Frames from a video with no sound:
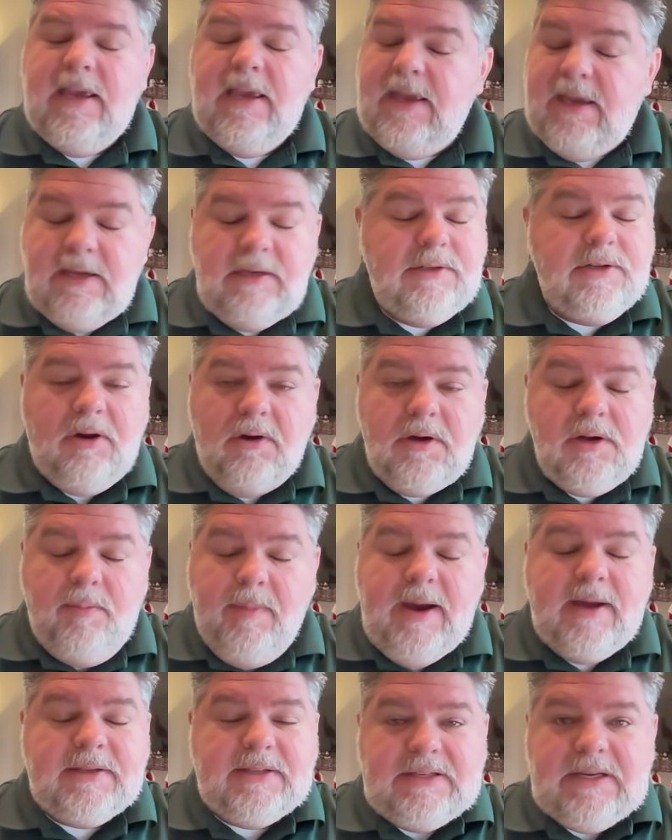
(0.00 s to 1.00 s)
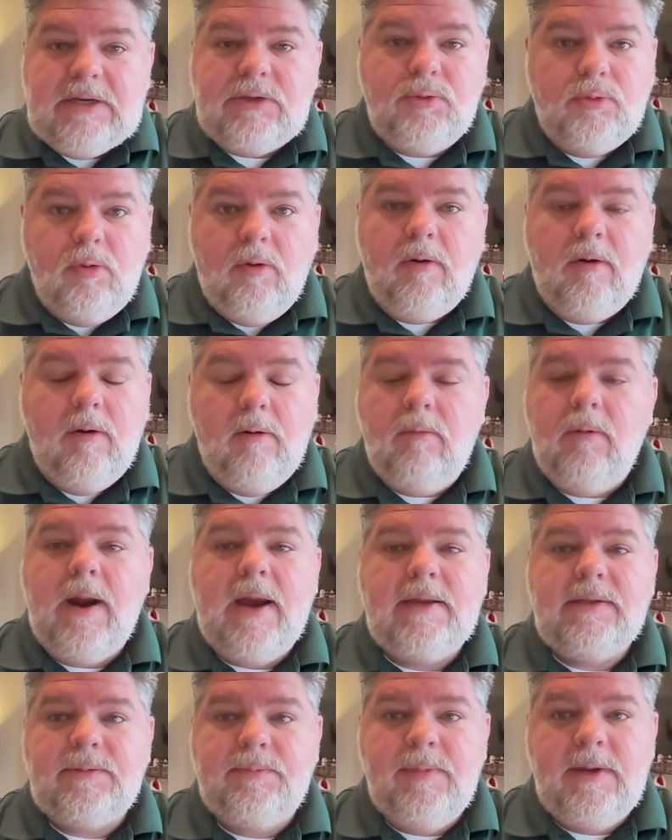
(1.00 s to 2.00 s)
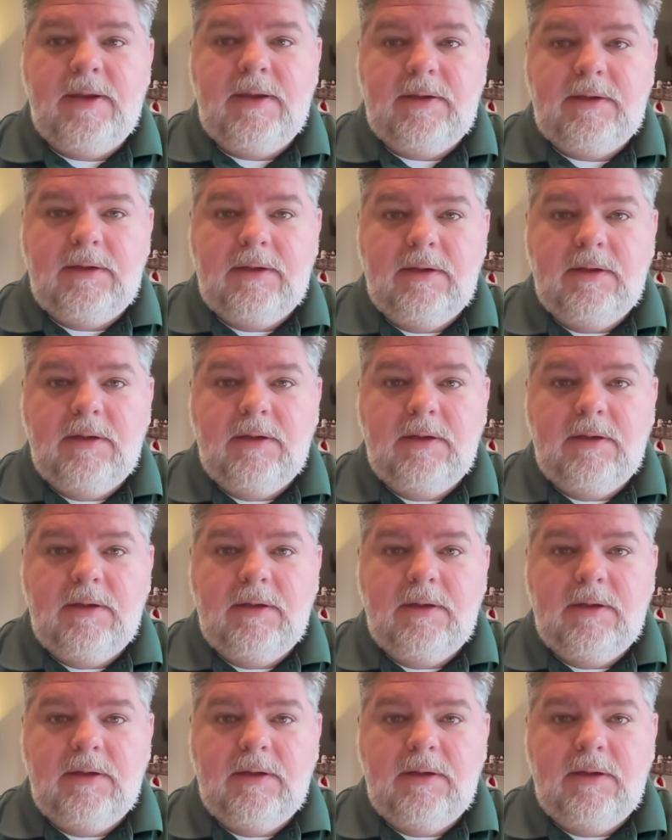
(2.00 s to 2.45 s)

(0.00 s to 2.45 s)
He's talking about sexual harassment